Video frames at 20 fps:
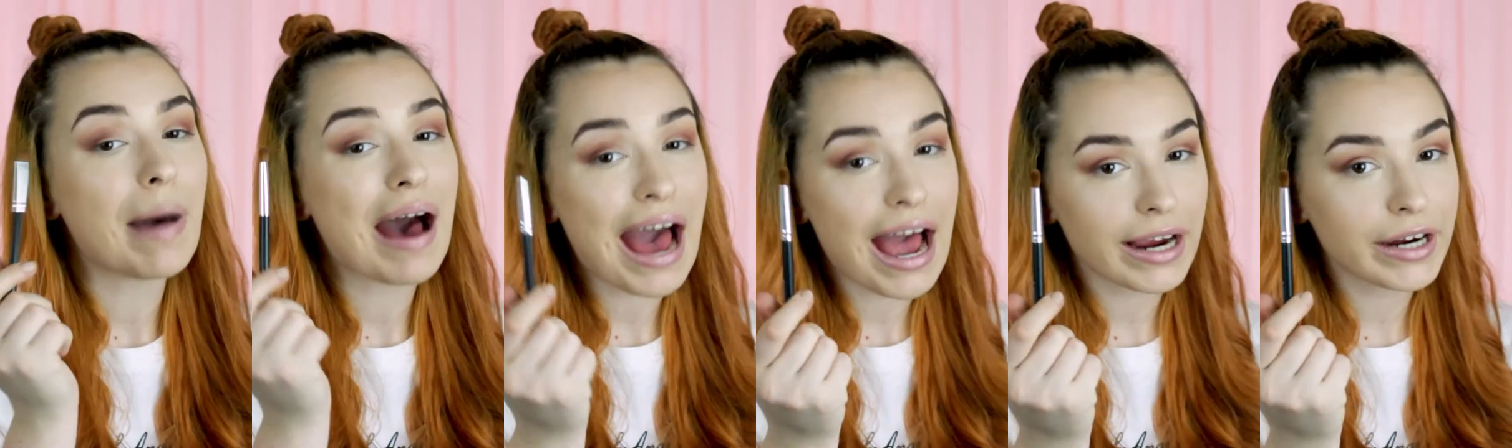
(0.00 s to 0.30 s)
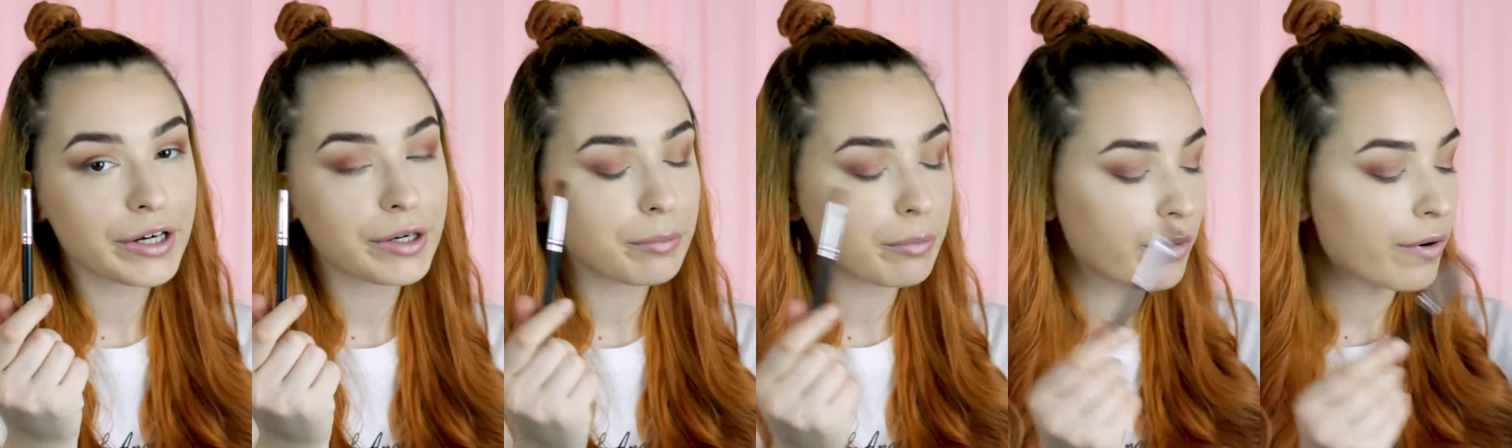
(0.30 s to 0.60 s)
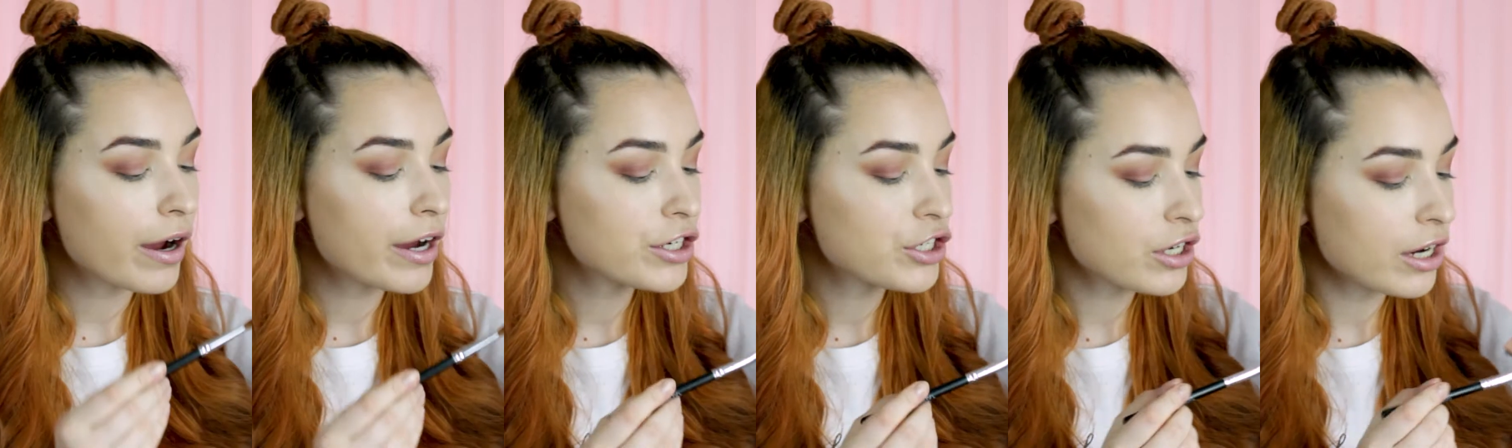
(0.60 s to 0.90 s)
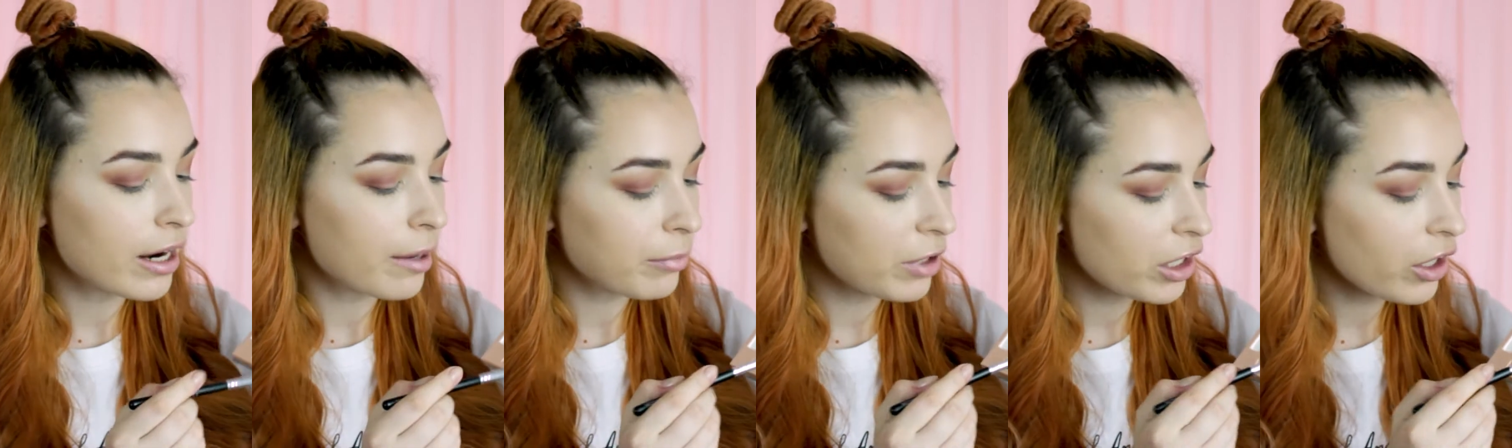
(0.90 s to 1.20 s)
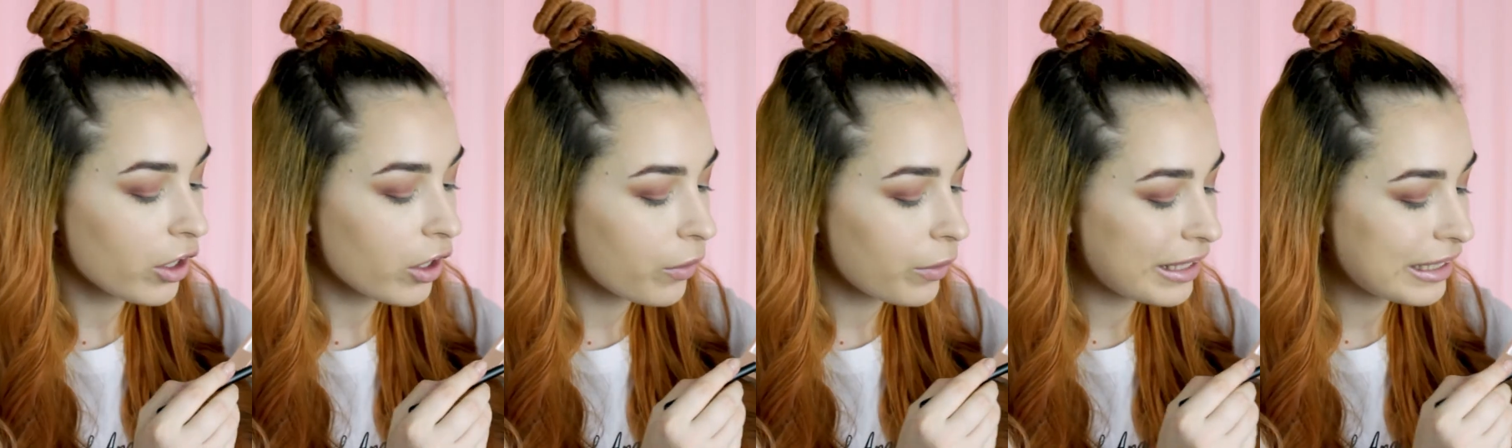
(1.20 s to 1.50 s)
packer brush and I'm
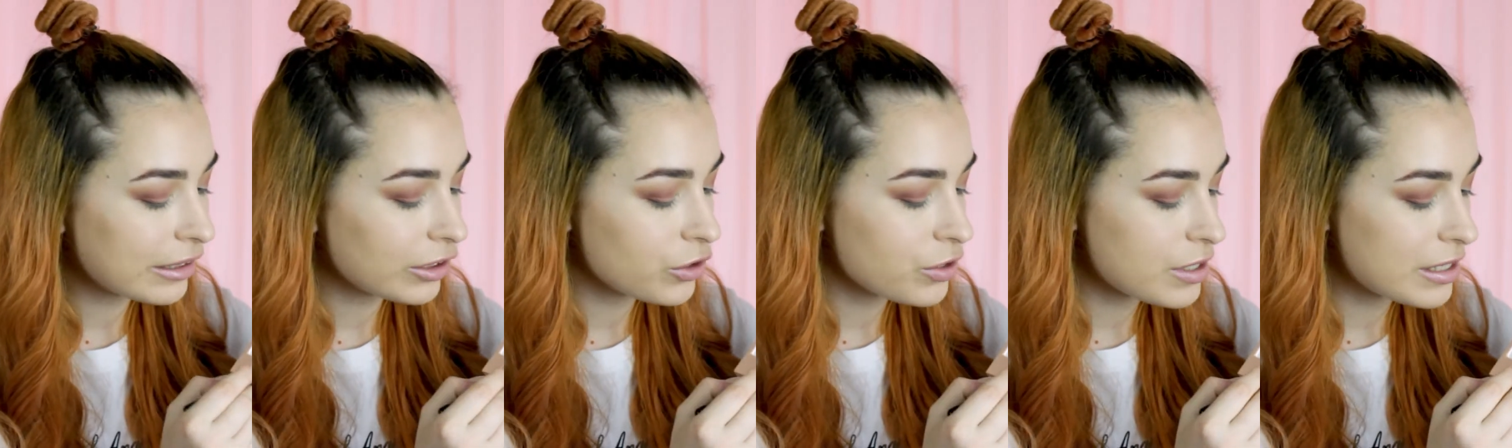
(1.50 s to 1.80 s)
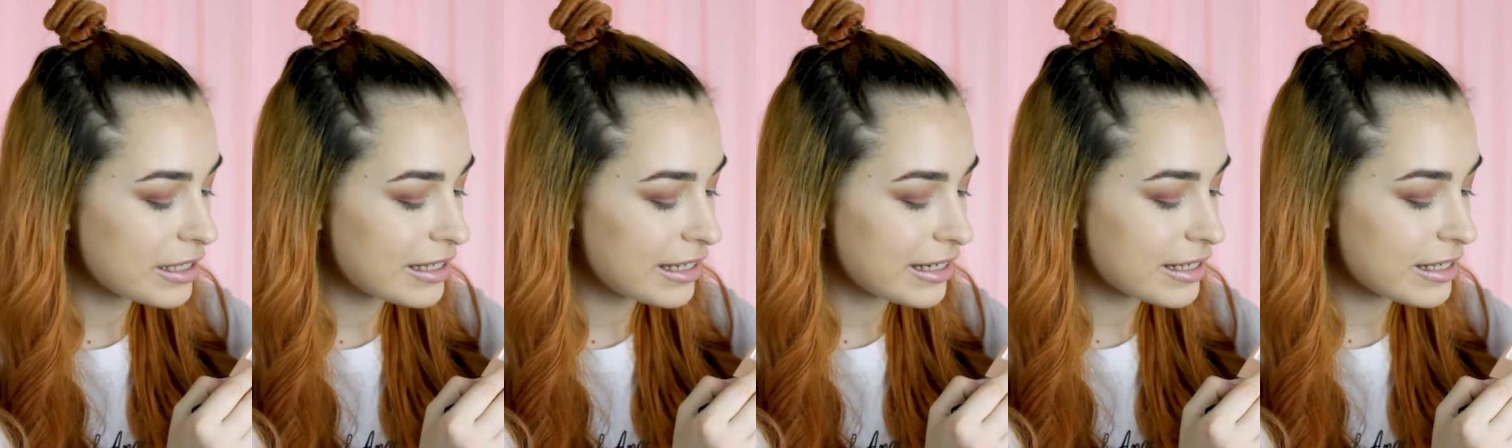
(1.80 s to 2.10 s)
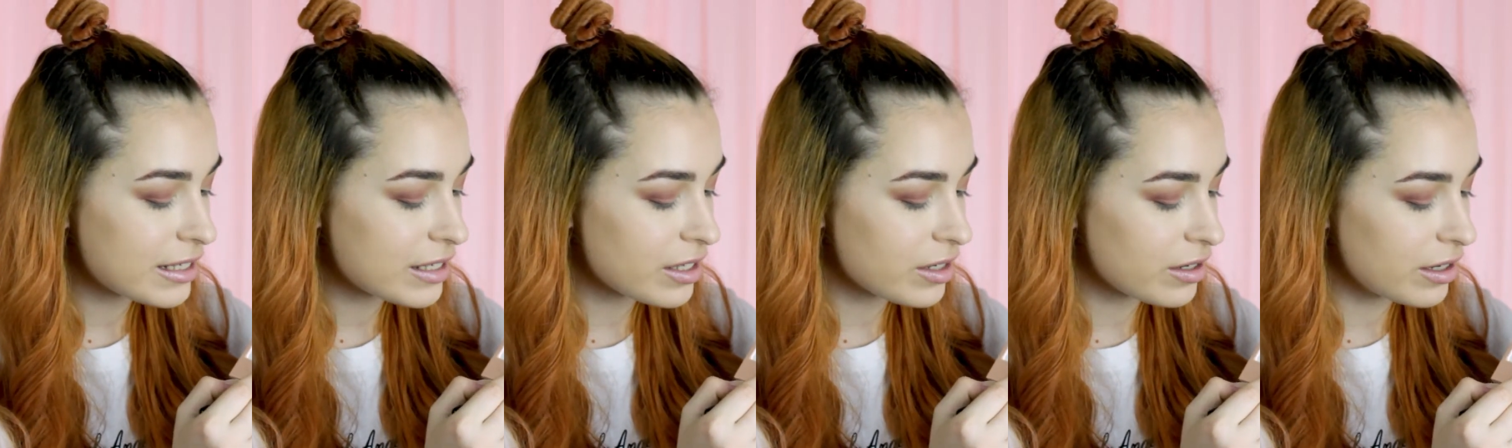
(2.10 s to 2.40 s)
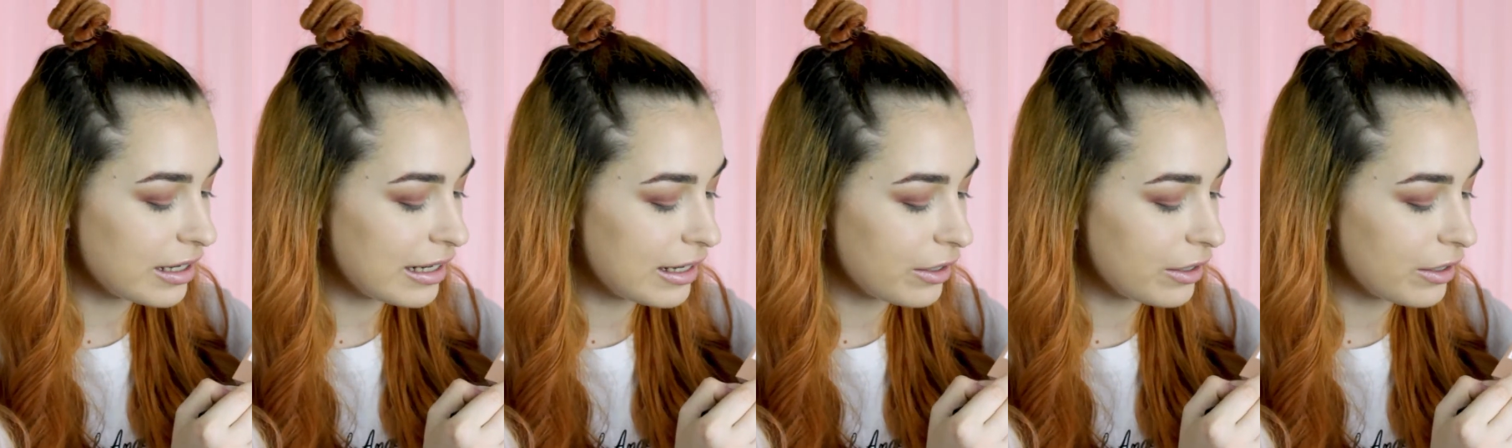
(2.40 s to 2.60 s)
gonna go into this